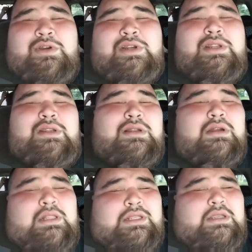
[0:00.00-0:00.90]
already.
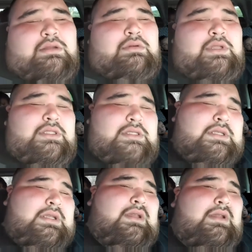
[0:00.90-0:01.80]
Calling it quits.
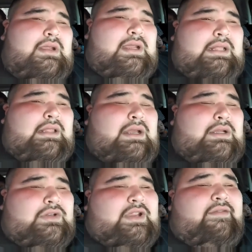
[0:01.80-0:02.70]
Got a
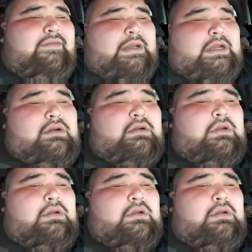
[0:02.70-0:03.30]
long drive about